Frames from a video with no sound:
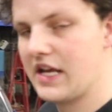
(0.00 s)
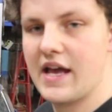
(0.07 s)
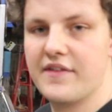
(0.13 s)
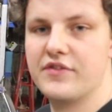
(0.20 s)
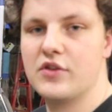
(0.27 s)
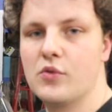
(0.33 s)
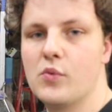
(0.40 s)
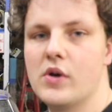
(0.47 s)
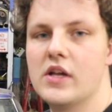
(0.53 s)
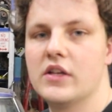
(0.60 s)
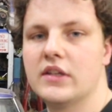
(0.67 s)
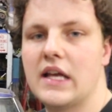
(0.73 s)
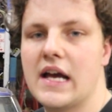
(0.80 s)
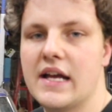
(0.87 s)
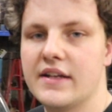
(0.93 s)
have to
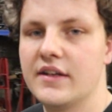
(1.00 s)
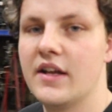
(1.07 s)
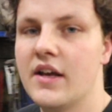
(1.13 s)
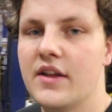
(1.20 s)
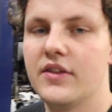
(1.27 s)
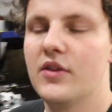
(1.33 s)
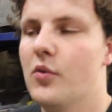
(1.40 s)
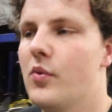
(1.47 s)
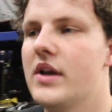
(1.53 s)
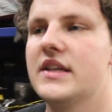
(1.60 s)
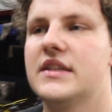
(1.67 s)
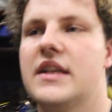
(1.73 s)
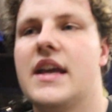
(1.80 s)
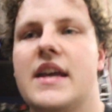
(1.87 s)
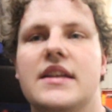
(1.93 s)
weld on the
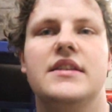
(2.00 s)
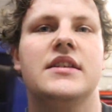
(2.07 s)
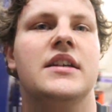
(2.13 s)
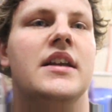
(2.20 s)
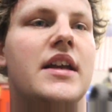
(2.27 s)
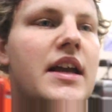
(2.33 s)
wastegates